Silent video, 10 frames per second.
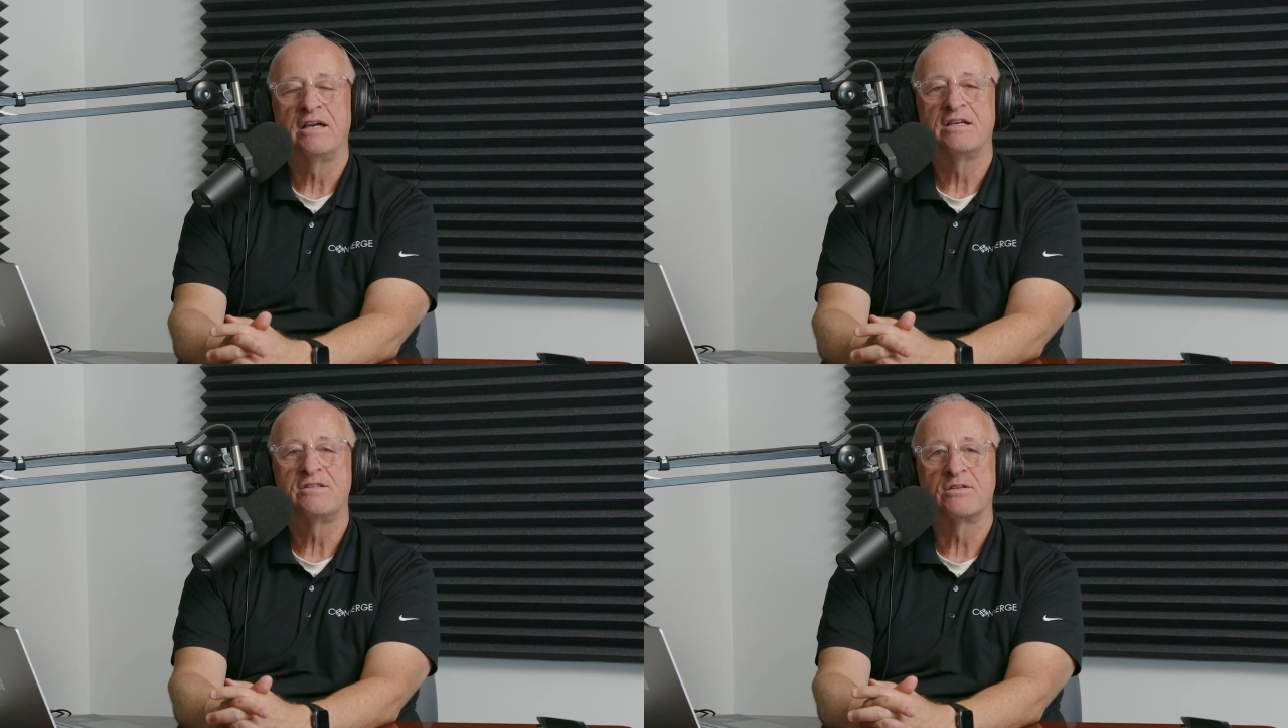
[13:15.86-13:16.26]

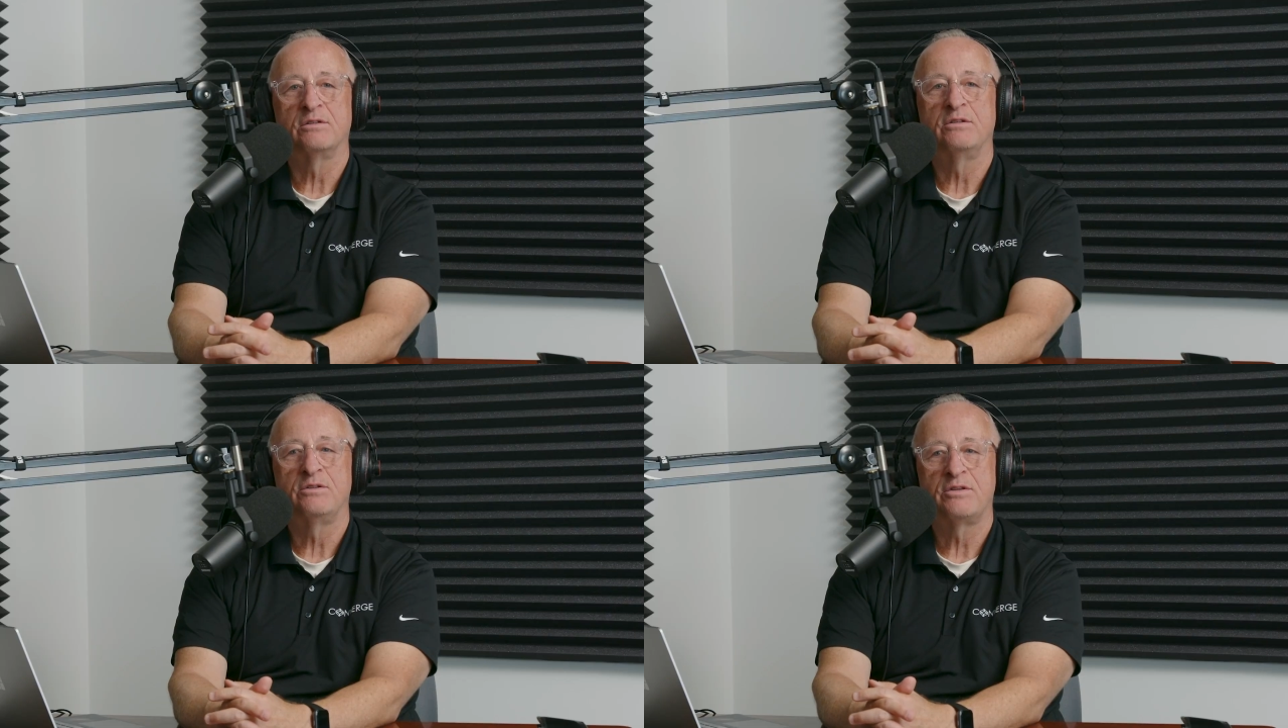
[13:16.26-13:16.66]
I
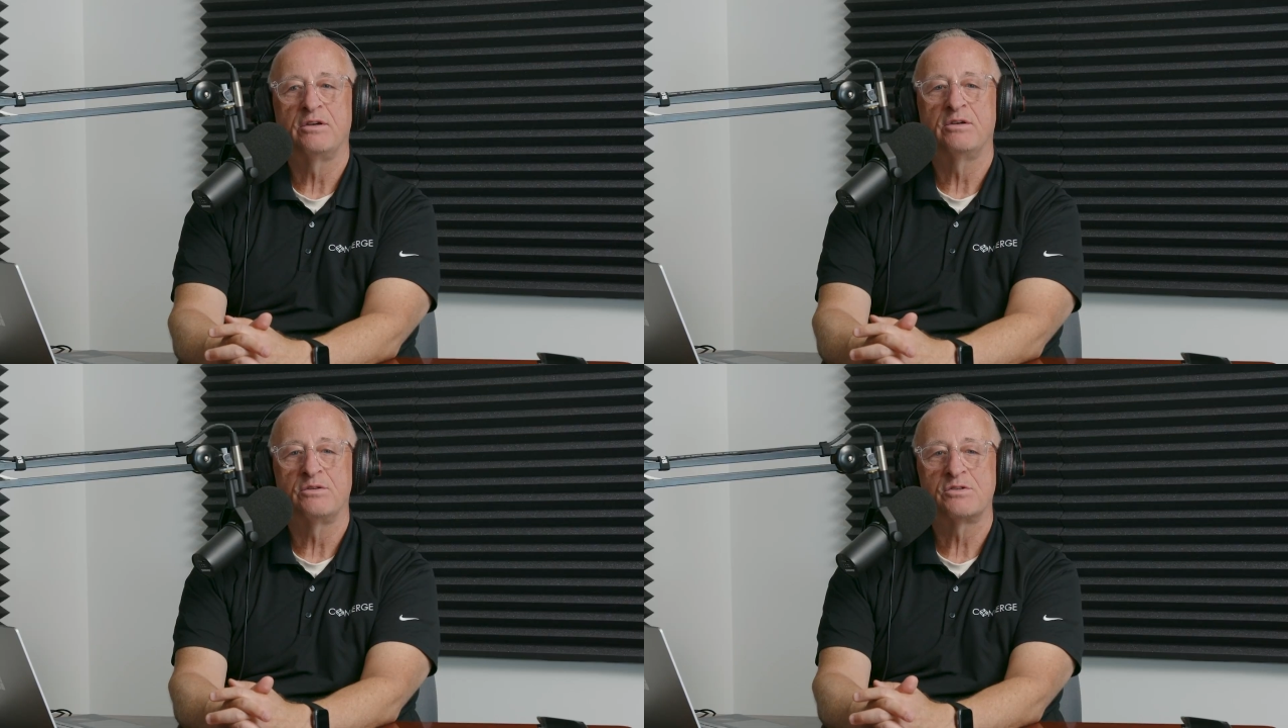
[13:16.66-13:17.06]
salute
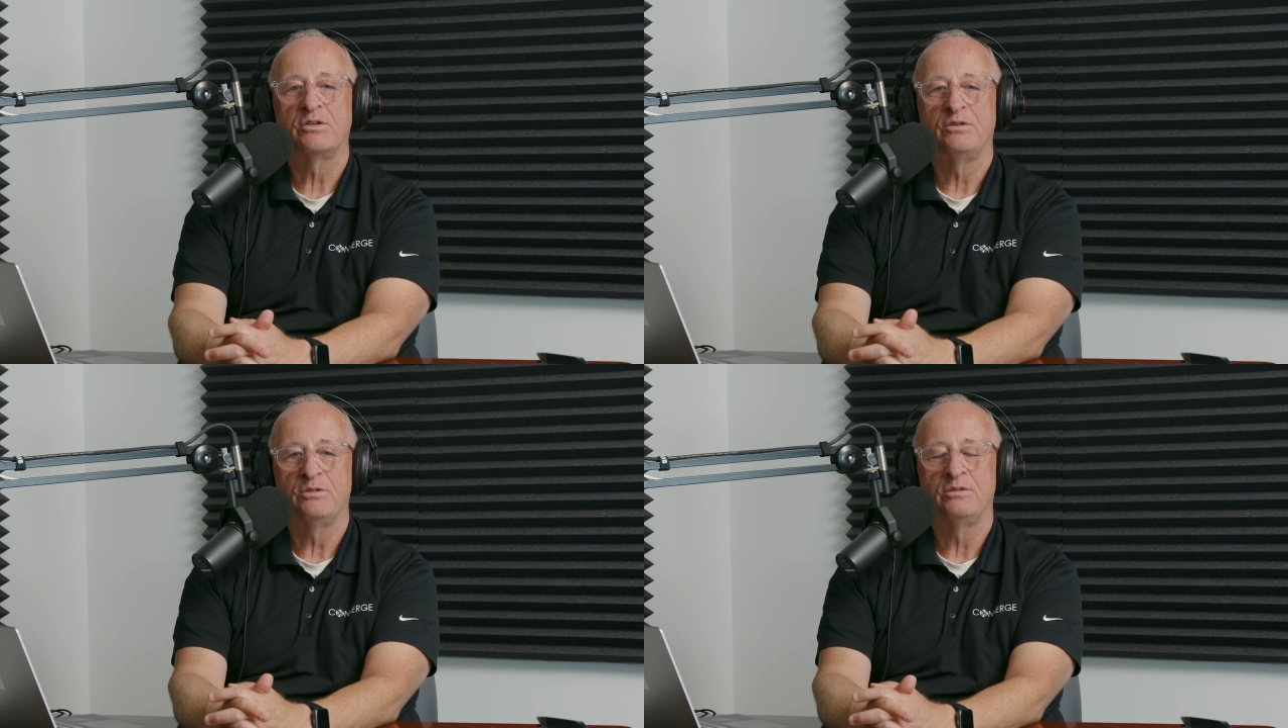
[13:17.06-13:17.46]
those
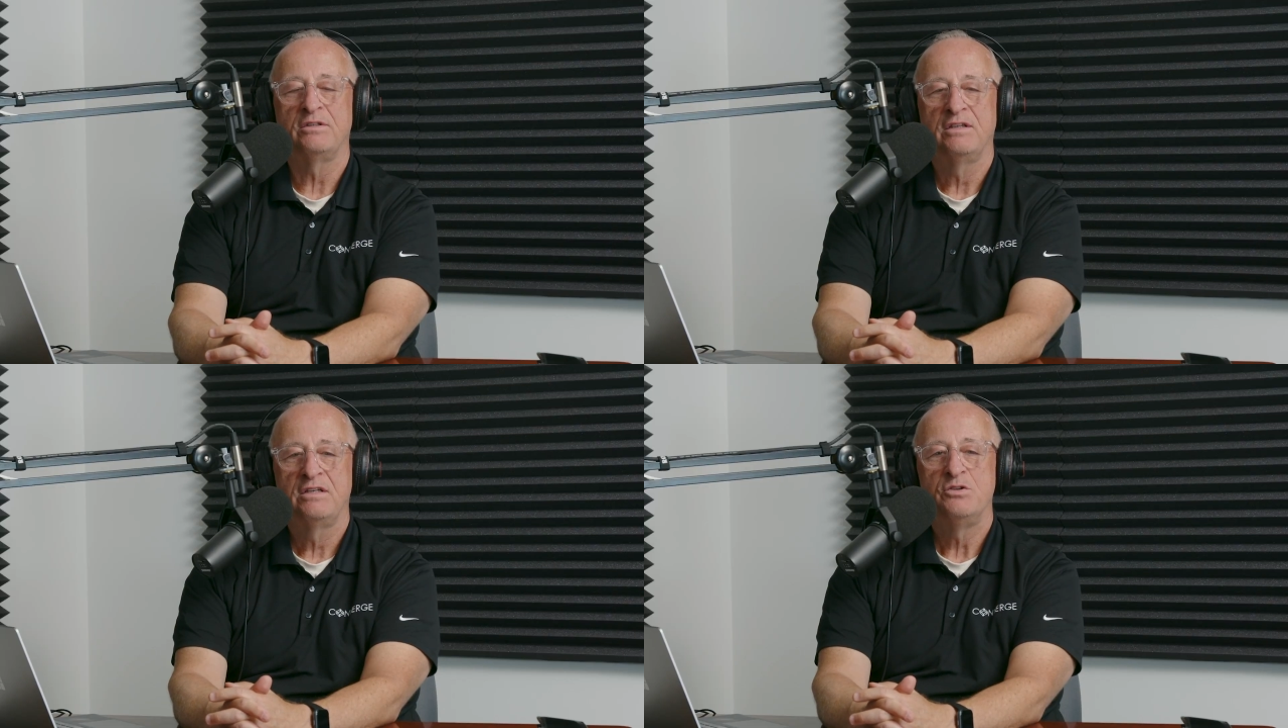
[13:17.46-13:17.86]
who
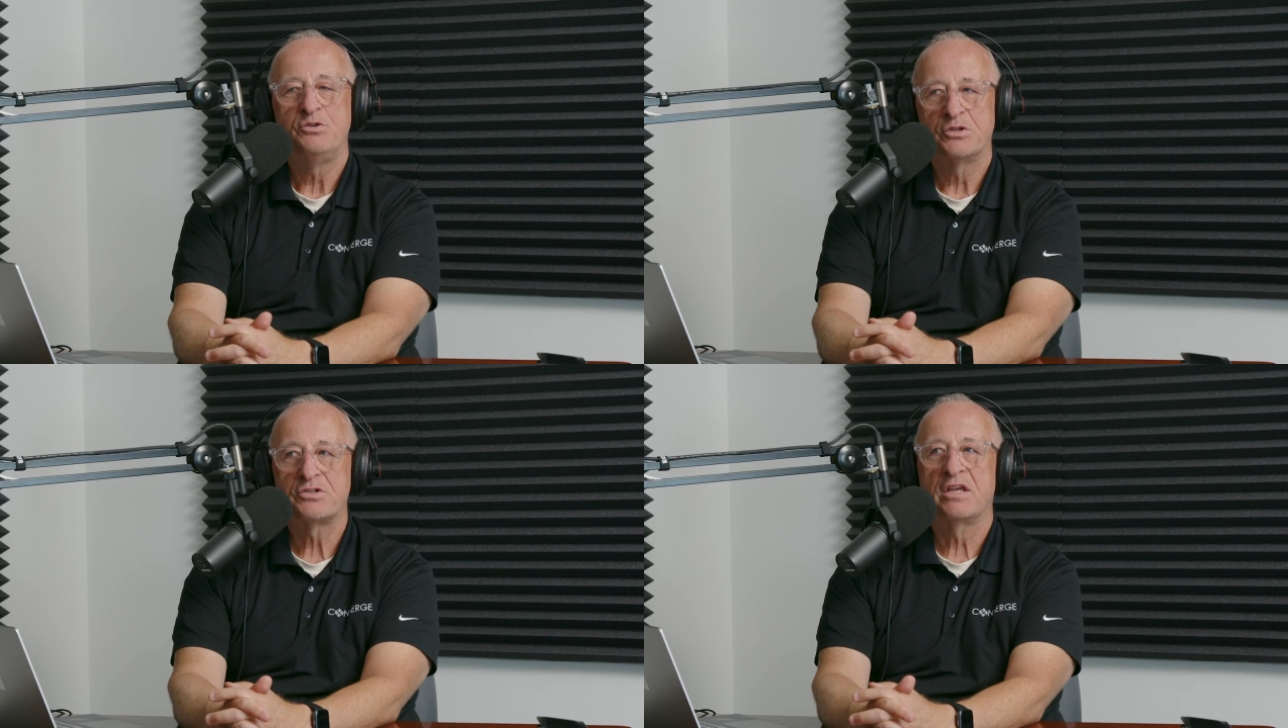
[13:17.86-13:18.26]

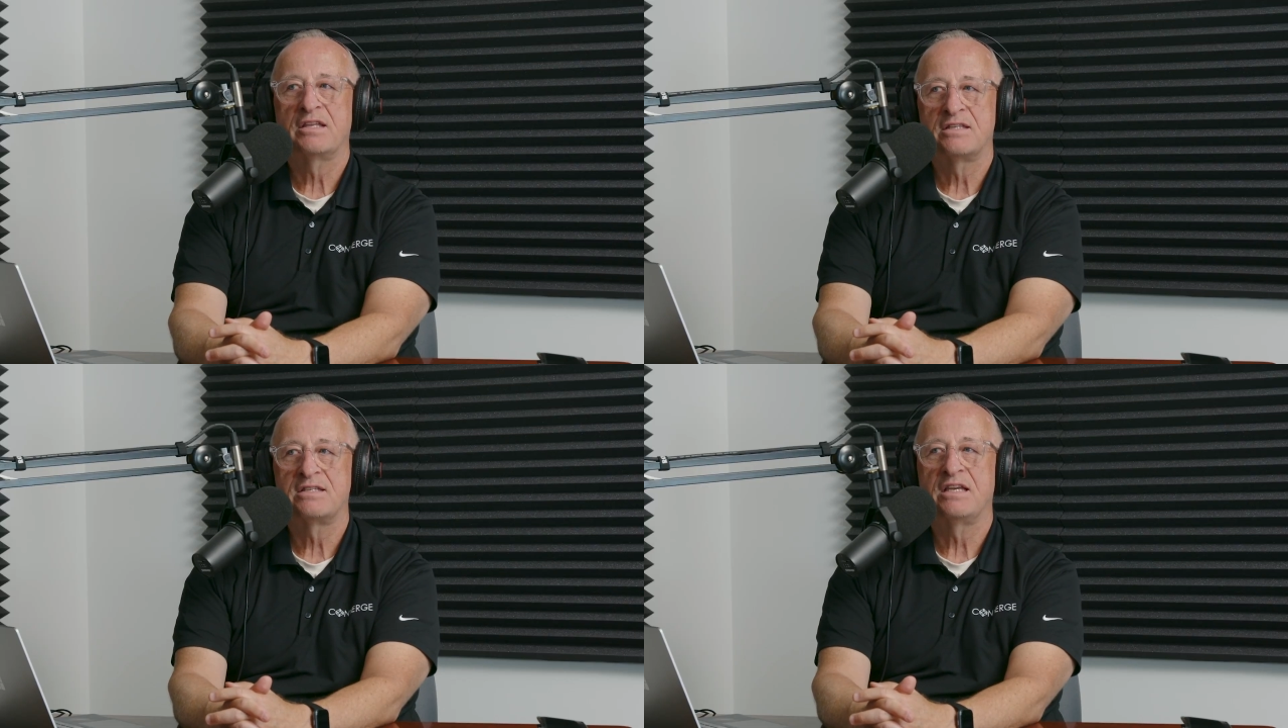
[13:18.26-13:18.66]
just
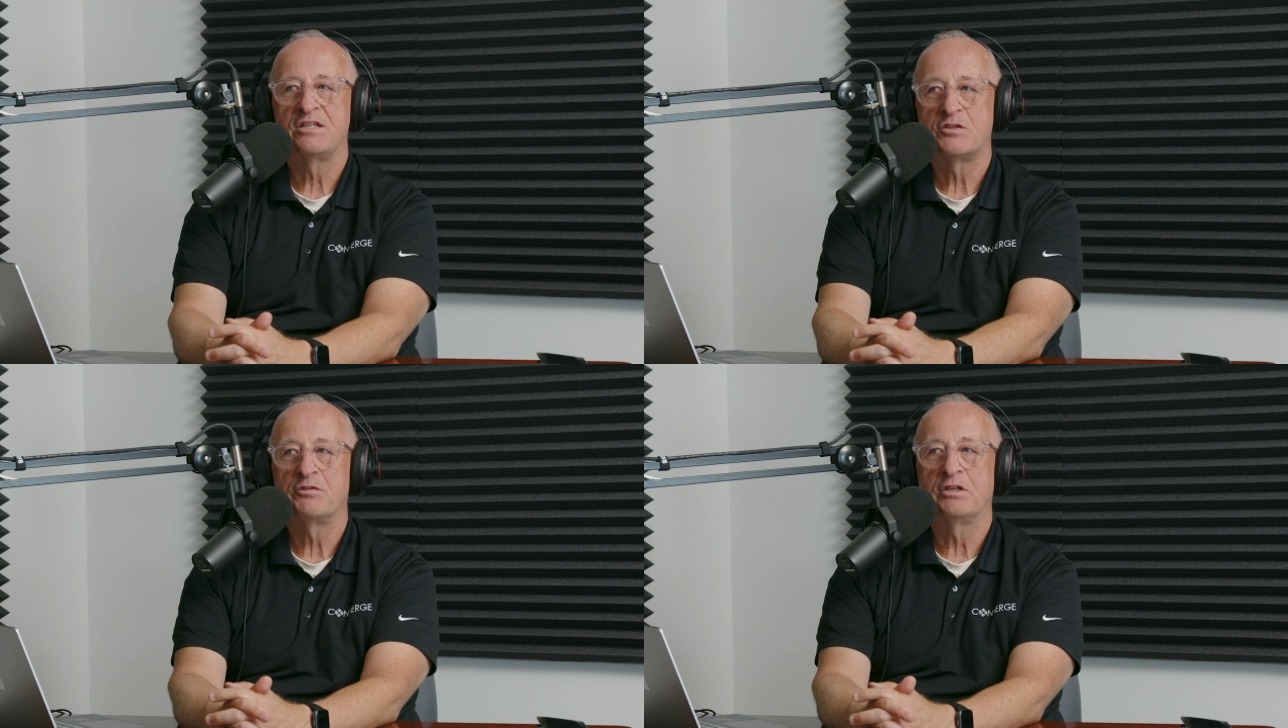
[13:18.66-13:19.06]
like the
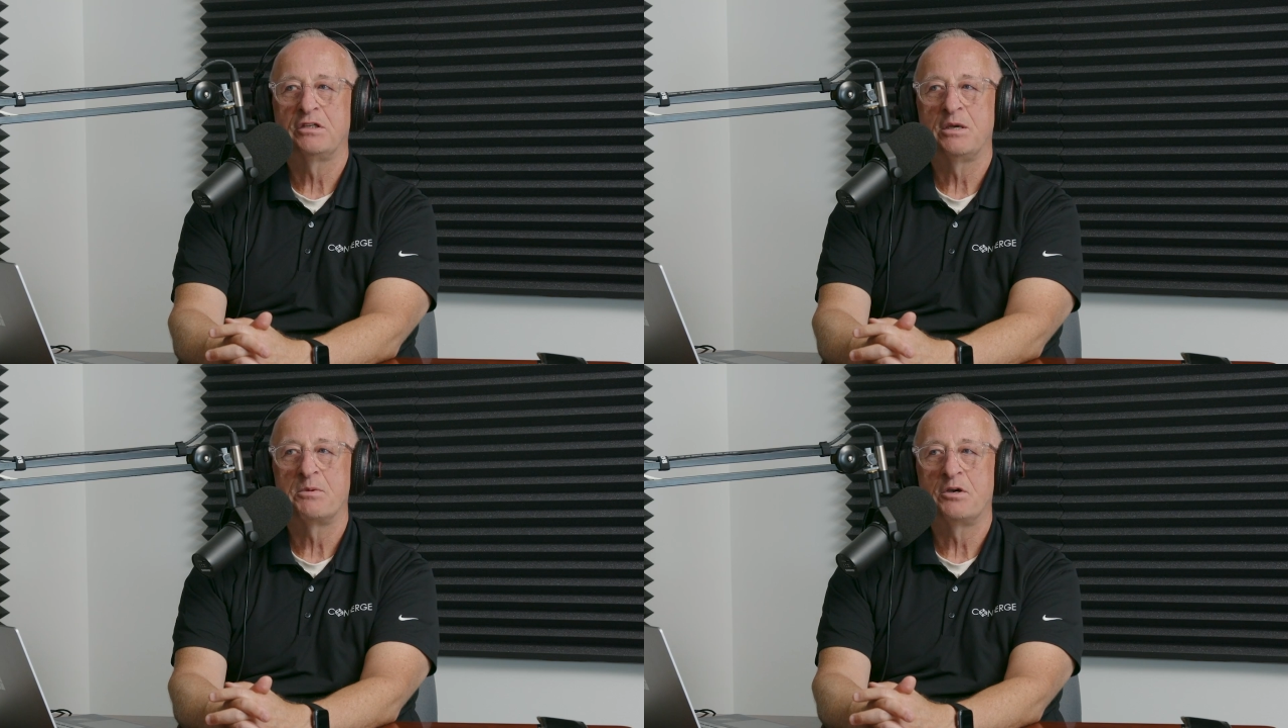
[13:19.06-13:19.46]
taste of a good
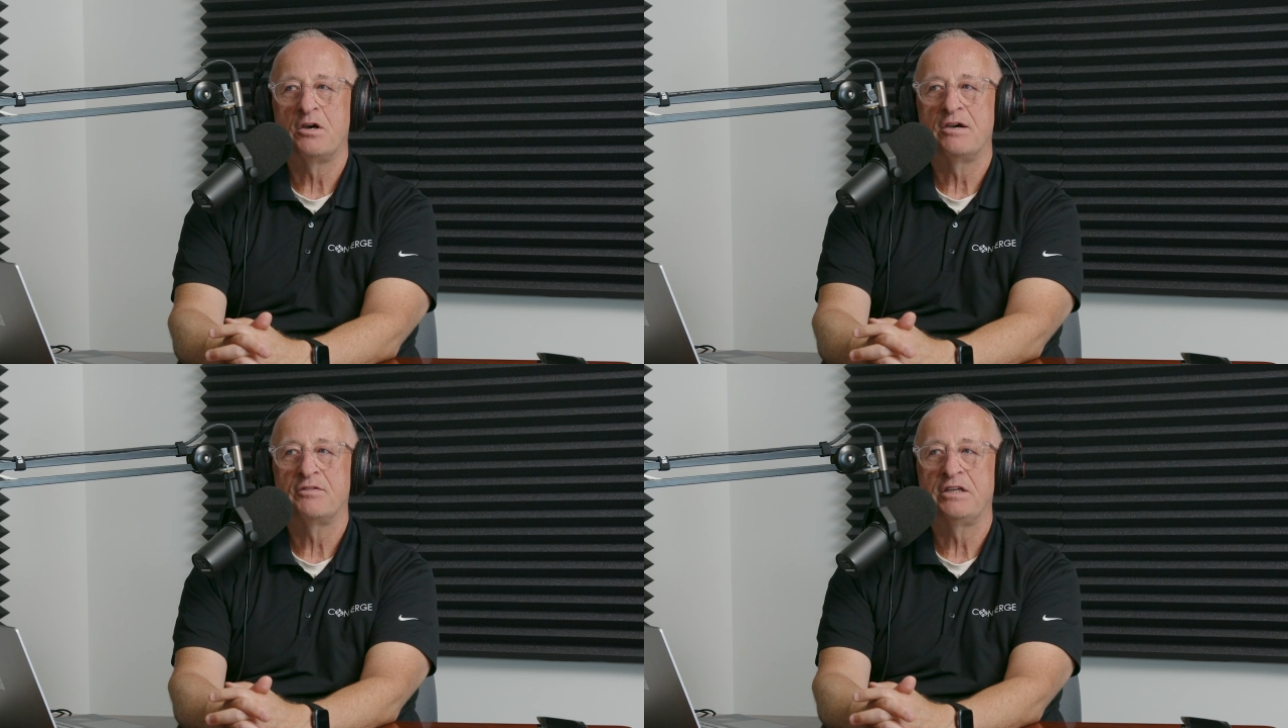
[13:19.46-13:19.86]
cup of coffee,